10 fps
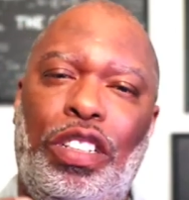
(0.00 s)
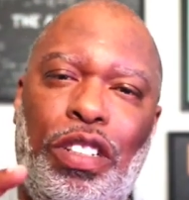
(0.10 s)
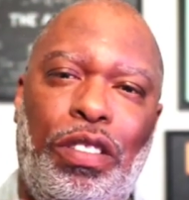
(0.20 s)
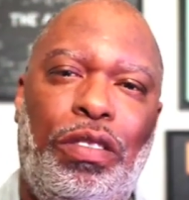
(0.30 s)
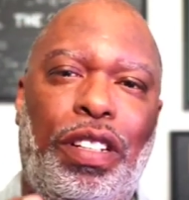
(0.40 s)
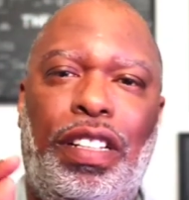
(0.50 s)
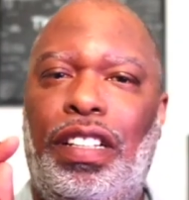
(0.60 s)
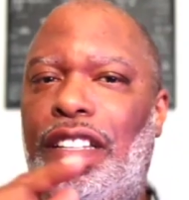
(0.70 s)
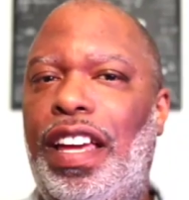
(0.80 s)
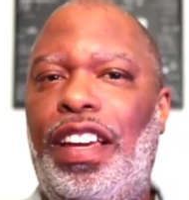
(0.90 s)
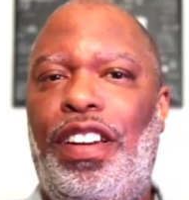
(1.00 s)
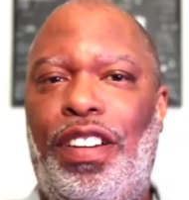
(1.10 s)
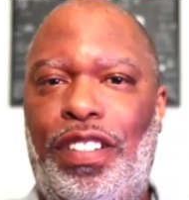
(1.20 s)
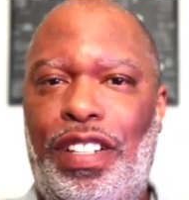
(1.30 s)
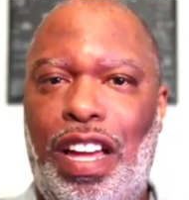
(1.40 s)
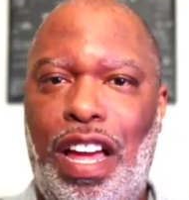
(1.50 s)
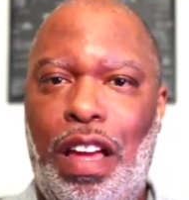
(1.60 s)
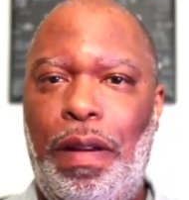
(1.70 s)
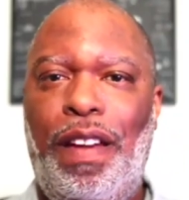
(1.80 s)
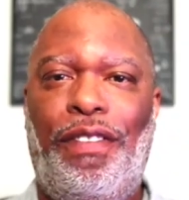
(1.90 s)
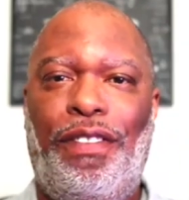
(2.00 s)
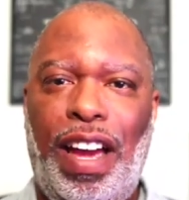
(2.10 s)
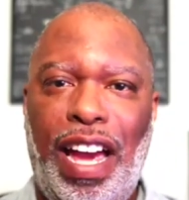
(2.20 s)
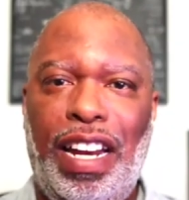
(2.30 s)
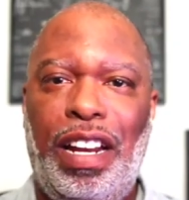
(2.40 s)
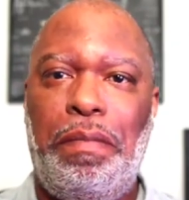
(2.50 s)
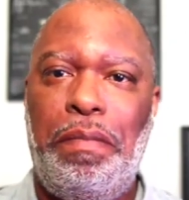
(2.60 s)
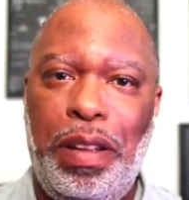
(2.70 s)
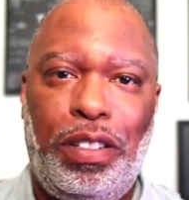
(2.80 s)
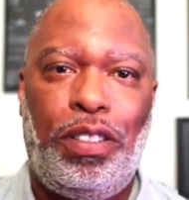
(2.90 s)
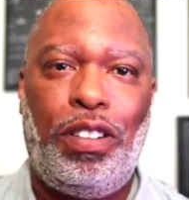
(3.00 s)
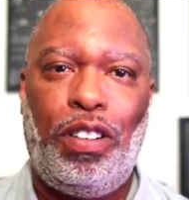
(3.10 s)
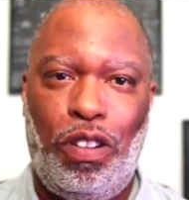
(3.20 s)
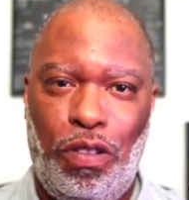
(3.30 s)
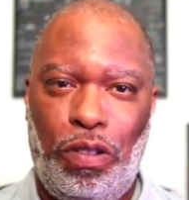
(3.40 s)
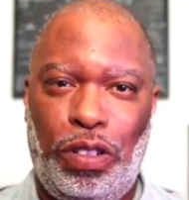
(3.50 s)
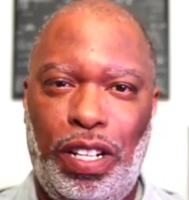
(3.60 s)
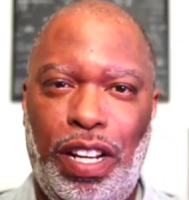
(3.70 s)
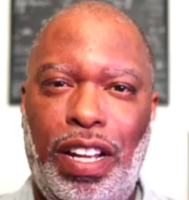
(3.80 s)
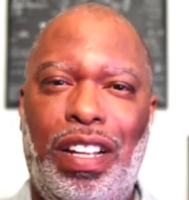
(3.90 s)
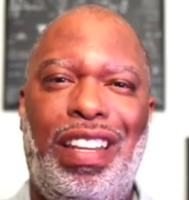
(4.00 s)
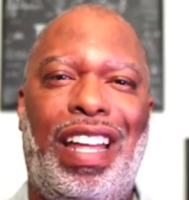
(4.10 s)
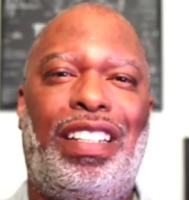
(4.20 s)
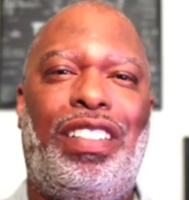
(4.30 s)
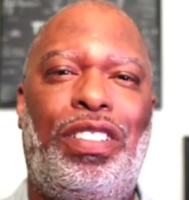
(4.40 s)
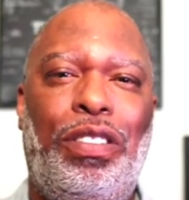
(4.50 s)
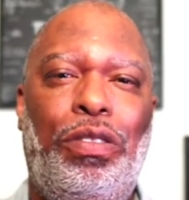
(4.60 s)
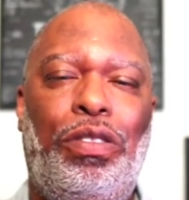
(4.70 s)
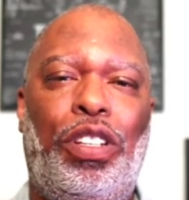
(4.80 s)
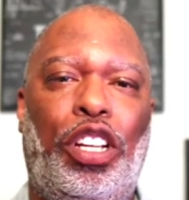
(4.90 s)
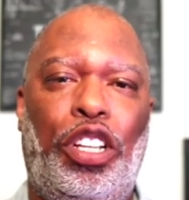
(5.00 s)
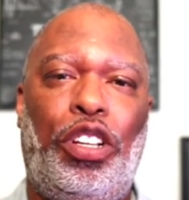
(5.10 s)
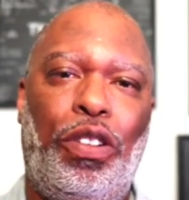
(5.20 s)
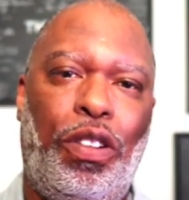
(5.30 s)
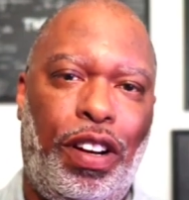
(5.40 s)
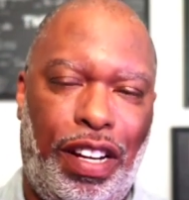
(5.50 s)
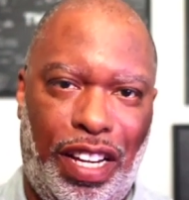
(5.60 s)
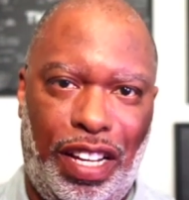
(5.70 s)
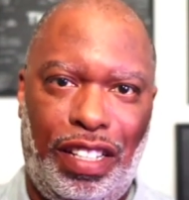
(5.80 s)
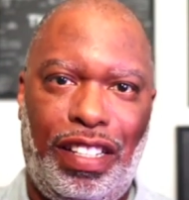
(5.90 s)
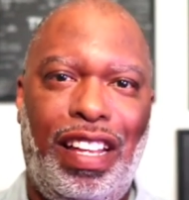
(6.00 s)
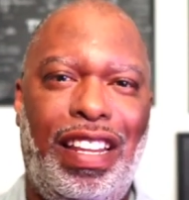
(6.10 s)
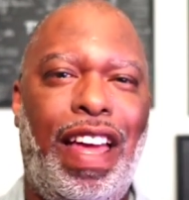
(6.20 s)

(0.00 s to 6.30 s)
You need to take your time and find a mentor or coach that suits your needs,